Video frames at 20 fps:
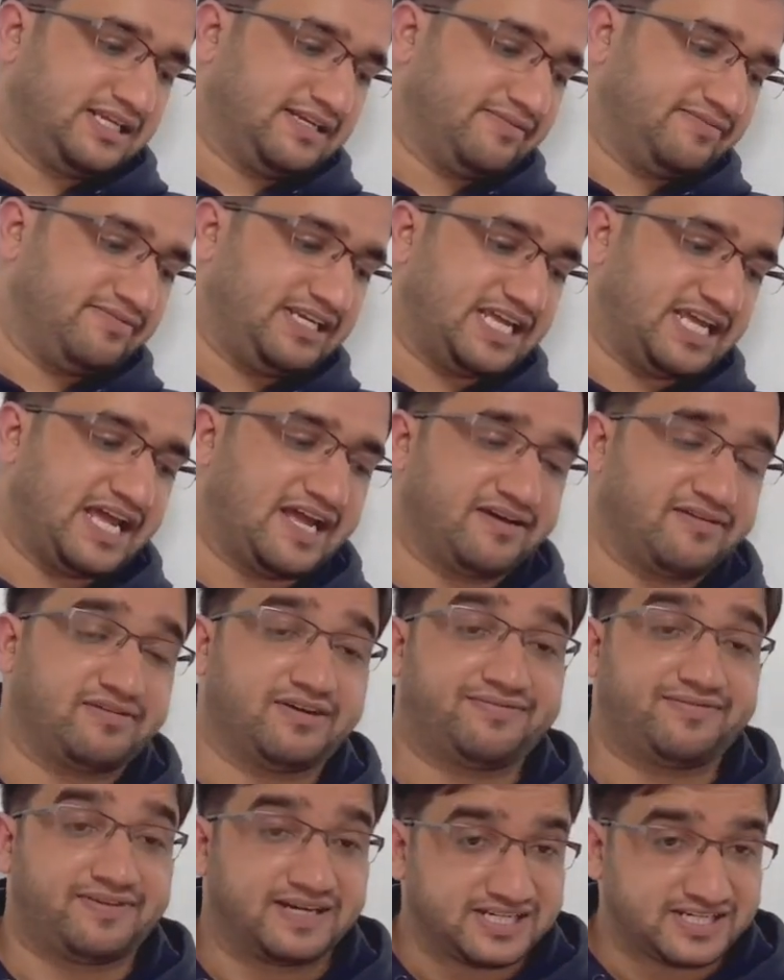we have a
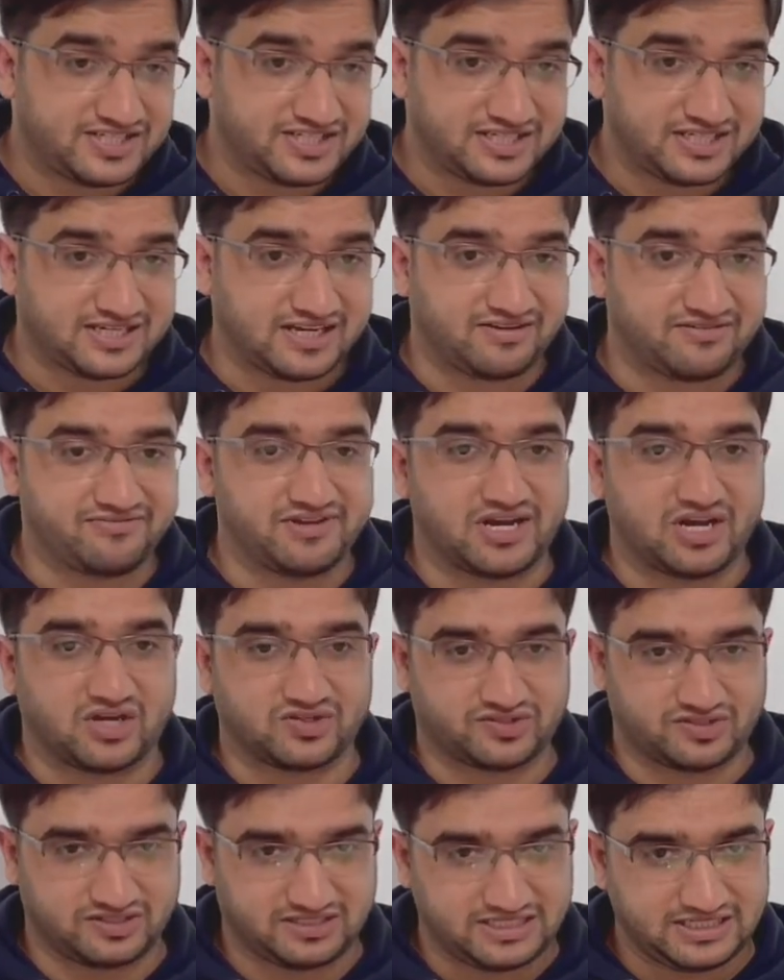function of
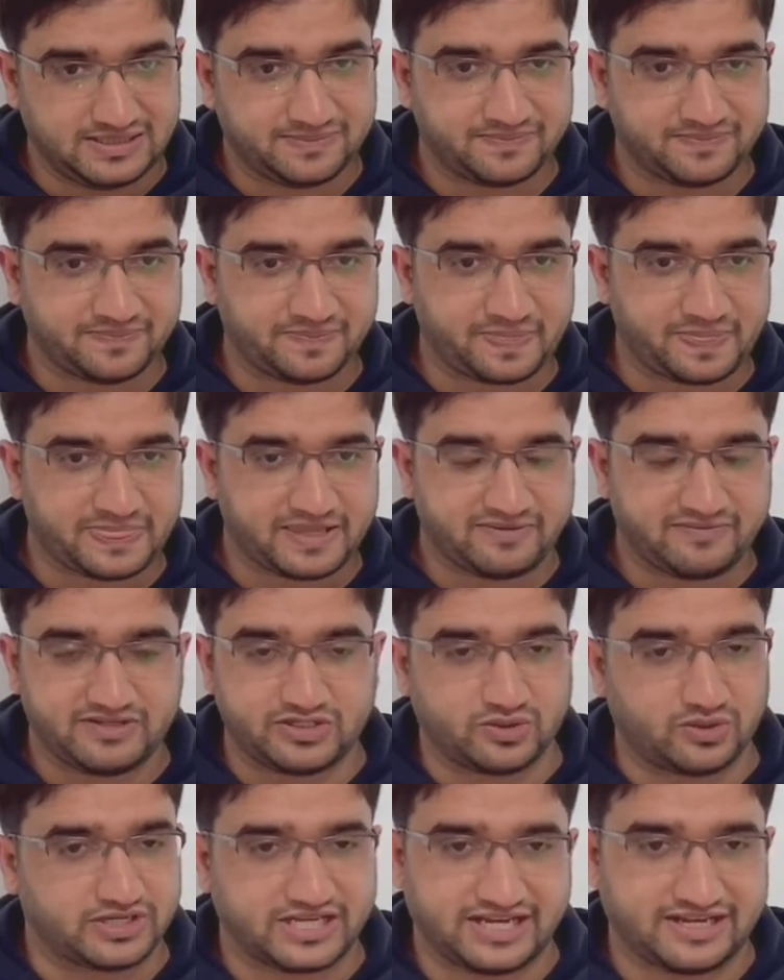velocity, we
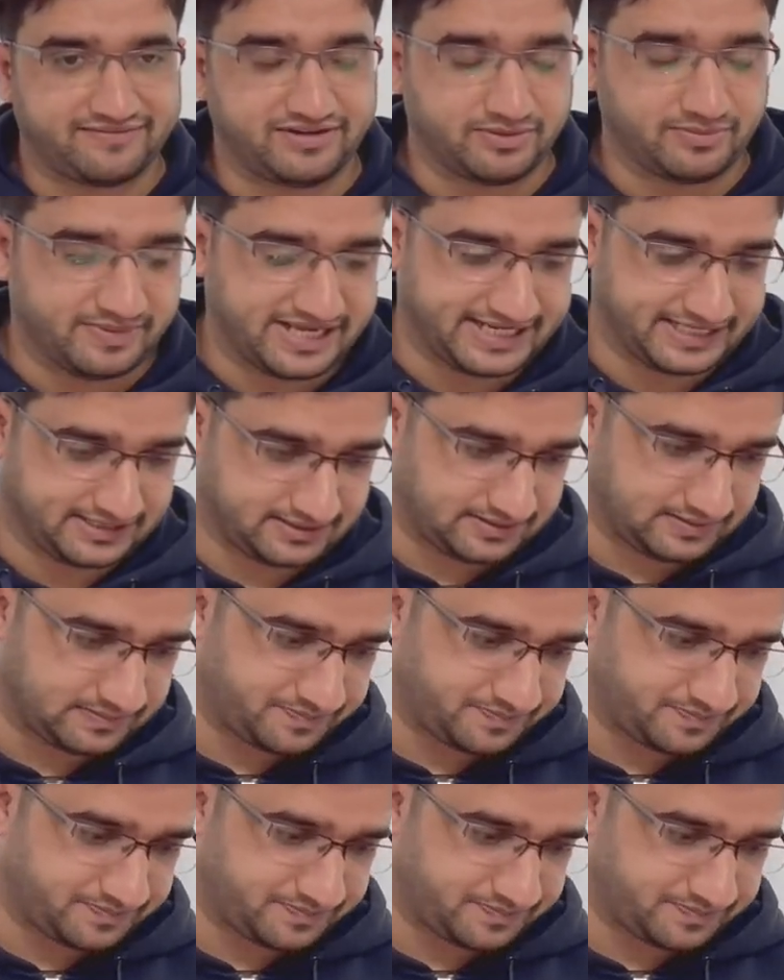don't have numerics.